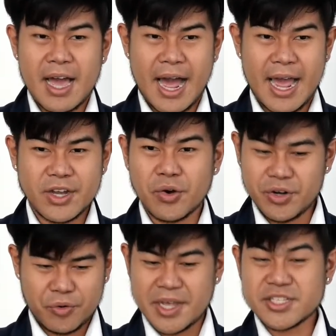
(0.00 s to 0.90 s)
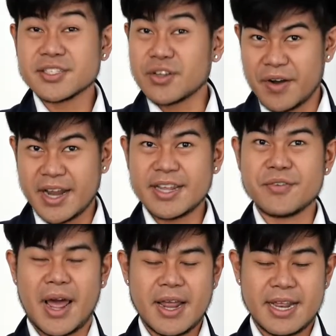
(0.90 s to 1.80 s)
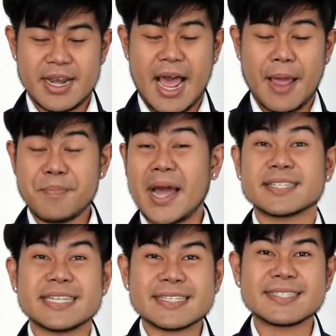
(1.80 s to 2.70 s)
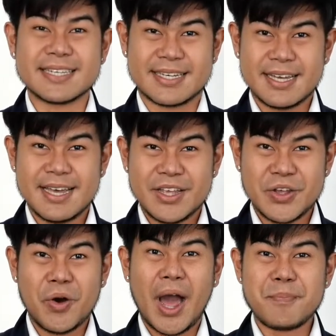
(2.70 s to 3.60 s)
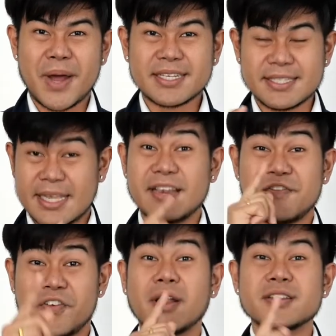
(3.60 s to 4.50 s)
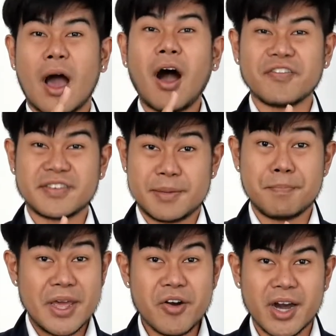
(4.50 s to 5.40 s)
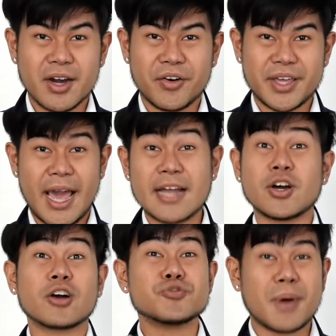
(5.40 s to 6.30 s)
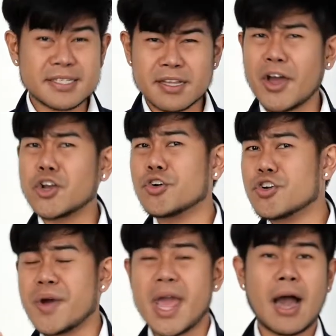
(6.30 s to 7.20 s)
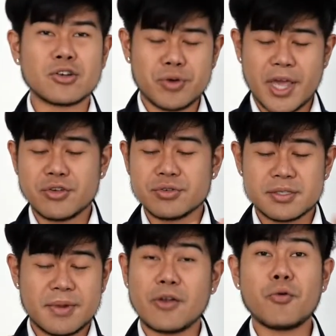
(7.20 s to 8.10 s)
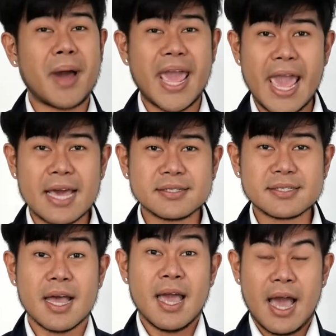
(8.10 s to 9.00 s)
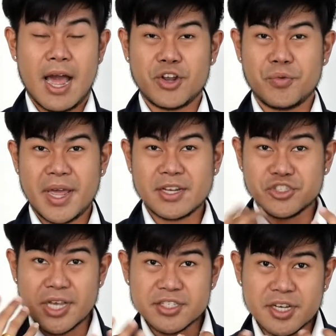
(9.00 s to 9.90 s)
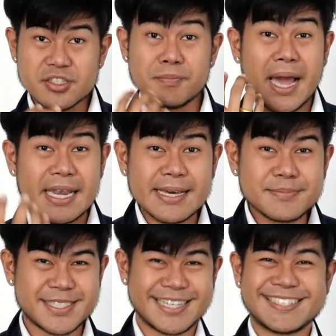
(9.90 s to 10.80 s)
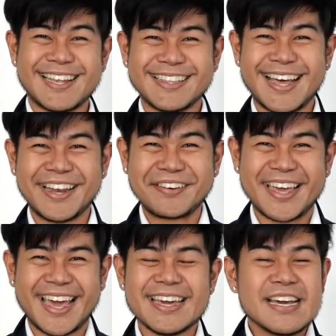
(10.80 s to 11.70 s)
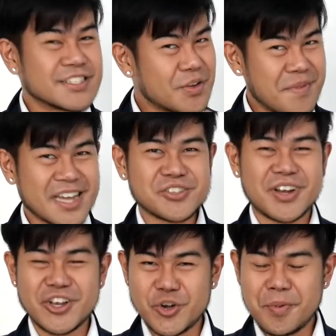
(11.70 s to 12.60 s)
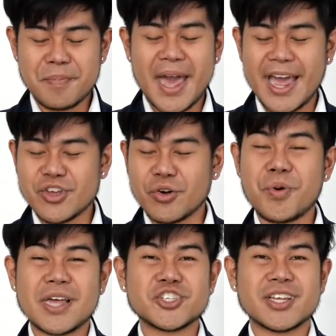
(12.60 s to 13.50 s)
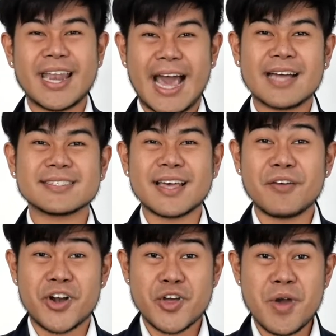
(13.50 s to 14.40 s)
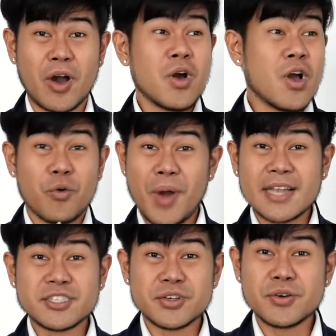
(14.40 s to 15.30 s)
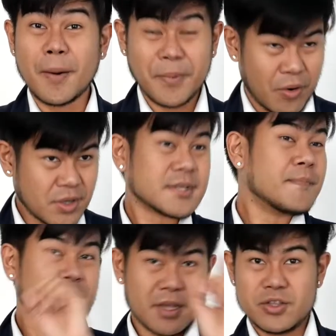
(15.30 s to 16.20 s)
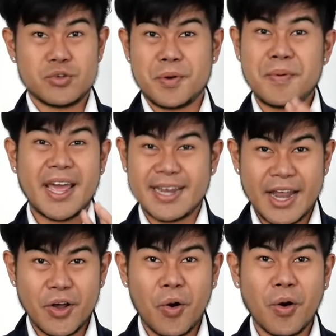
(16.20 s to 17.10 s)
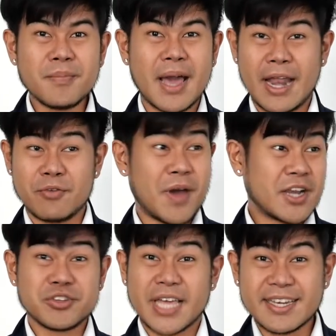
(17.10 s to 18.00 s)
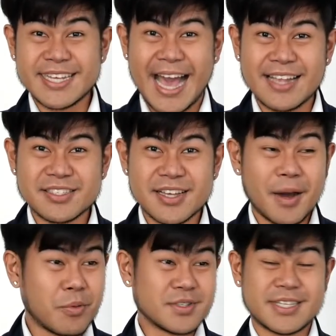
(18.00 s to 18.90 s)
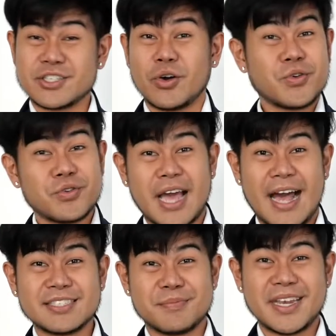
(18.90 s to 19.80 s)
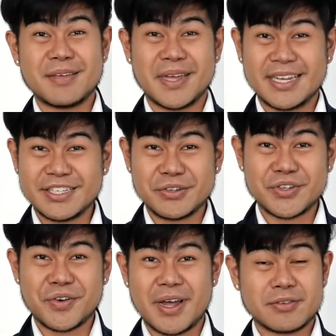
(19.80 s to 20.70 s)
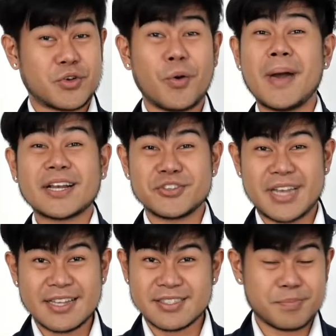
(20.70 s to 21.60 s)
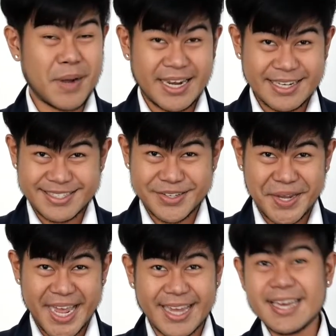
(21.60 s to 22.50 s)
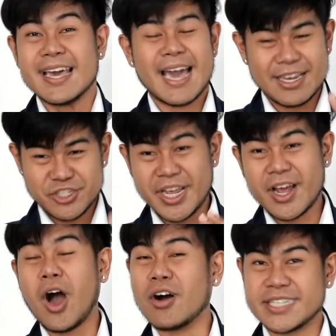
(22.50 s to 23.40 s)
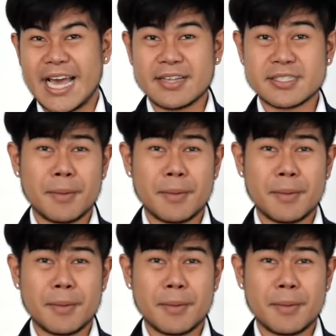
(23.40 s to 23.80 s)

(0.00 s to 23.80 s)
I know the questions already, right? Then I practiced it. I practice in front of the mirror, okay. I talk to myself, I know the way how to I use my hands, the way the gestures, my lips, things like that, okay. So make sure that you prepare your question and answer very well. Where to, of course, you prepare it at home, and where to get the answer, of course, I told you guys many tutorials. Go back to that playlist, okay, and check all the answer.